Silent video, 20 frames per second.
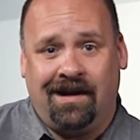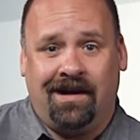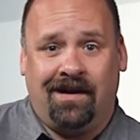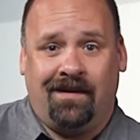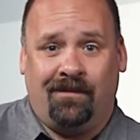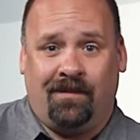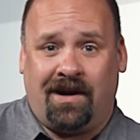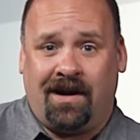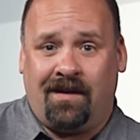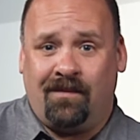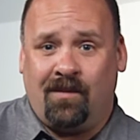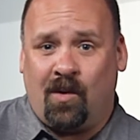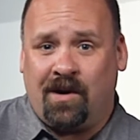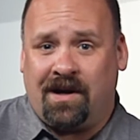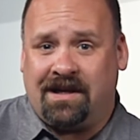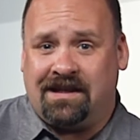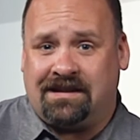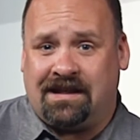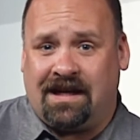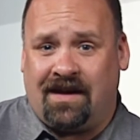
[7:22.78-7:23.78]
But our
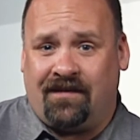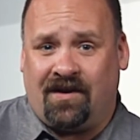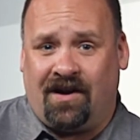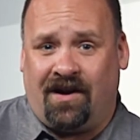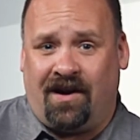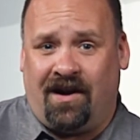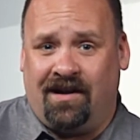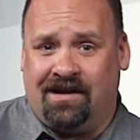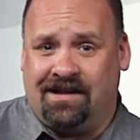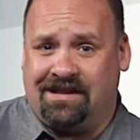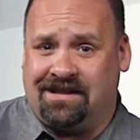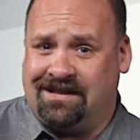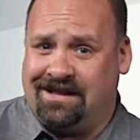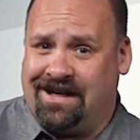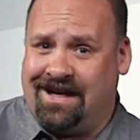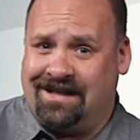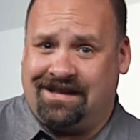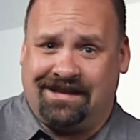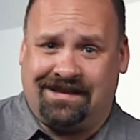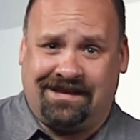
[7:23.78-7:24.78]
morning staff call is
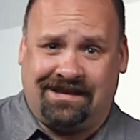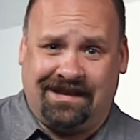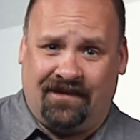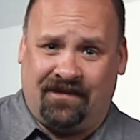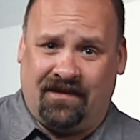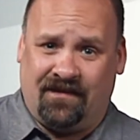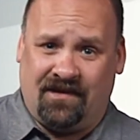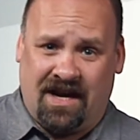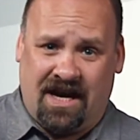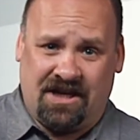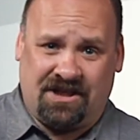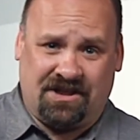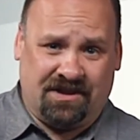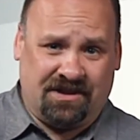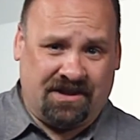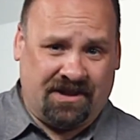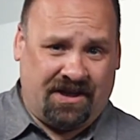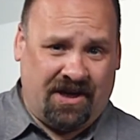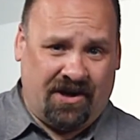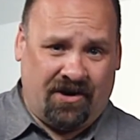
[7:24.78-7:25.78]
not the stuff of national
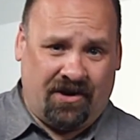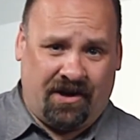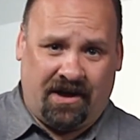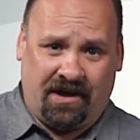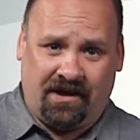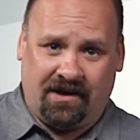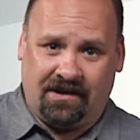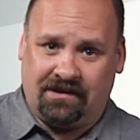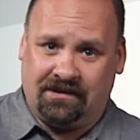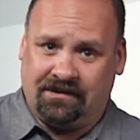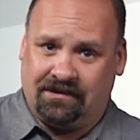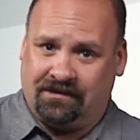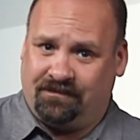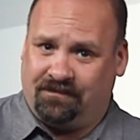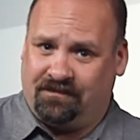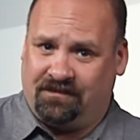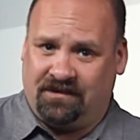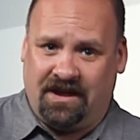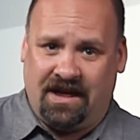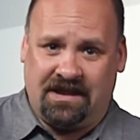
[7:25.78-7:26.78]
security,
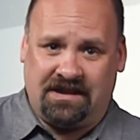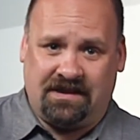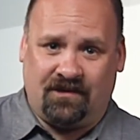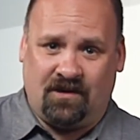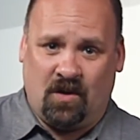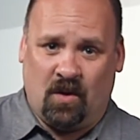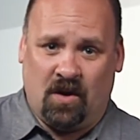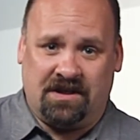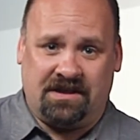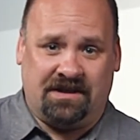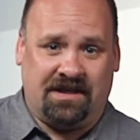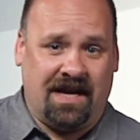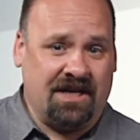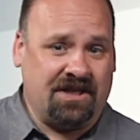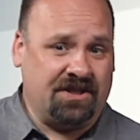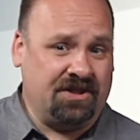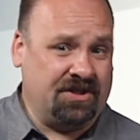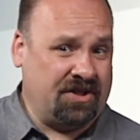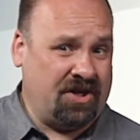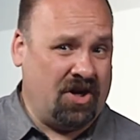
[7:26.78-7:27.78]
unless, of course,
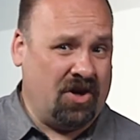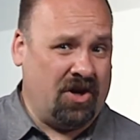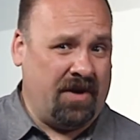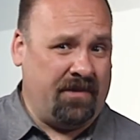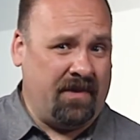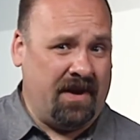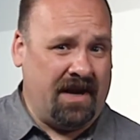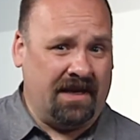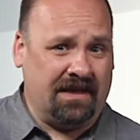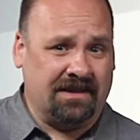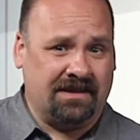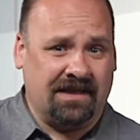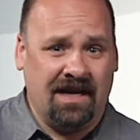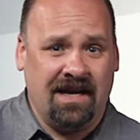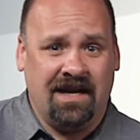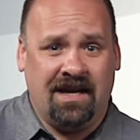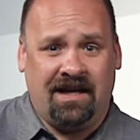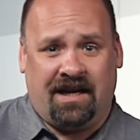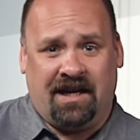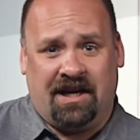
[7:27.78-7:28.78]
national security meetings
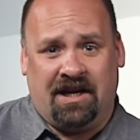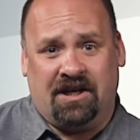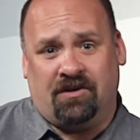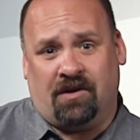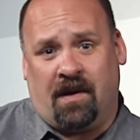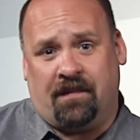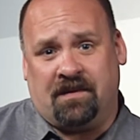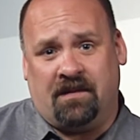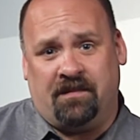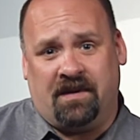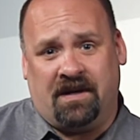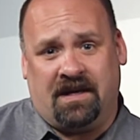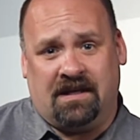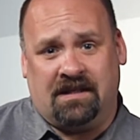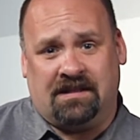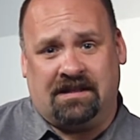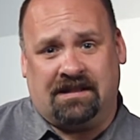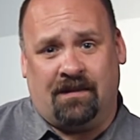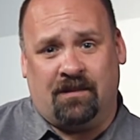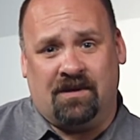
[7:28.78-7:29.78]
get interrupted
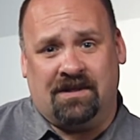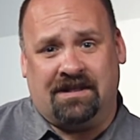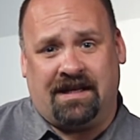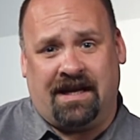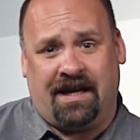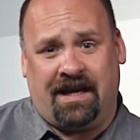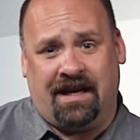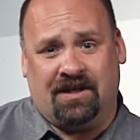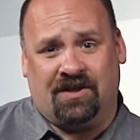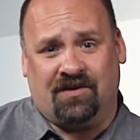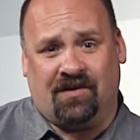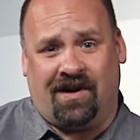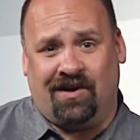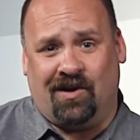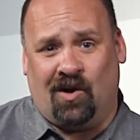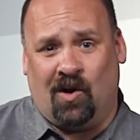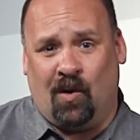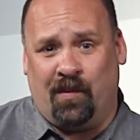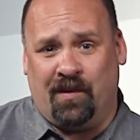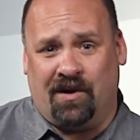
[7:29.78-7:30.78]
because someone's kid tried to
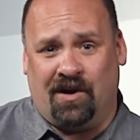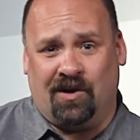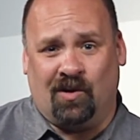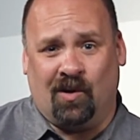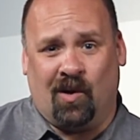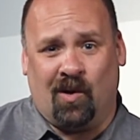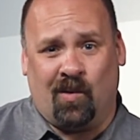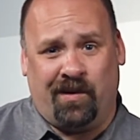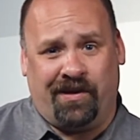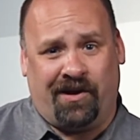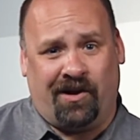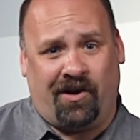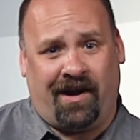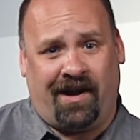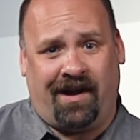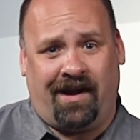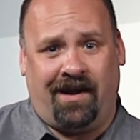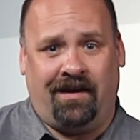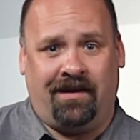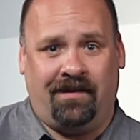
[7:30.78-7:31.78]
open a door with their
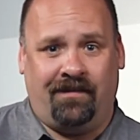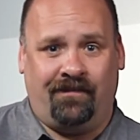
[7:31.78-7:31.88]
head.